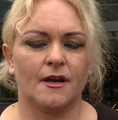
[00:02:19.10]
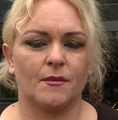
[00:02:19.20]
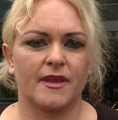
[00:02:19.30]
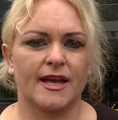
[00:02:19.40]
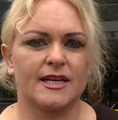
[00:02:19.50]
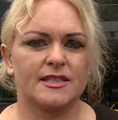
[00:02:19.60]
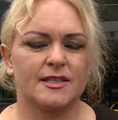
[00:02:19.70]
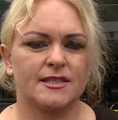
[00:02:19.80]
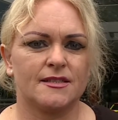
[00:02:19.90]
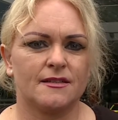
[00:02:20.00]
Well, they
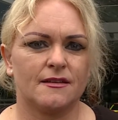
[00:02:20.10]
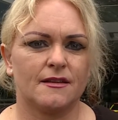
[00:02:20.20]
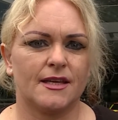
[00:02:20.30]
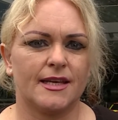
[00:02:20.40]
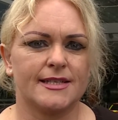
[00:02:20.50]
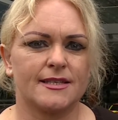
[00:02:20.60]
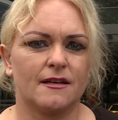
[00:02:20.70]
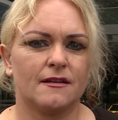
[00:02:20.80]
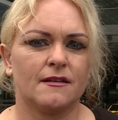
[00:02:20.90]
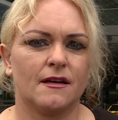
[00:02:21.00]
handed the
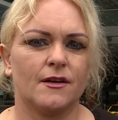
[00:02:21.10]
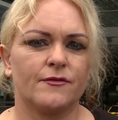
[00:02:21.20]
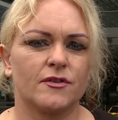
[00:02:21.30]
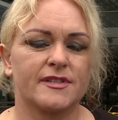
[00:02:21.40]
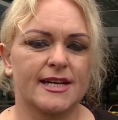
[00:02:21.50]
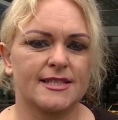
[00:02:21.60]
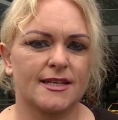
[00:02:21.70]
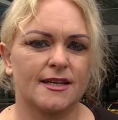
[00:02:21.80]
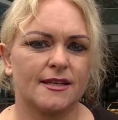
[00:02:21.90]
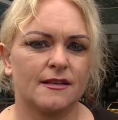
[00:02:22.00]
letter over on
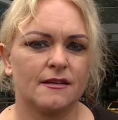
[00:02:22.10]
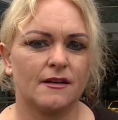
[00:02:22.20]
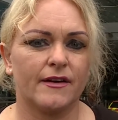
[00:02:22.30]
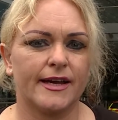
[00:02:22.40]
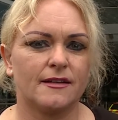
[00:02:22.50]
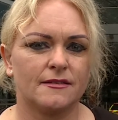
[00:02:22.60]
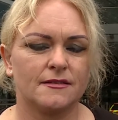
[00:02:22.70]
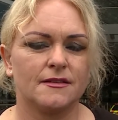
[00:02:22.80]
Saturday night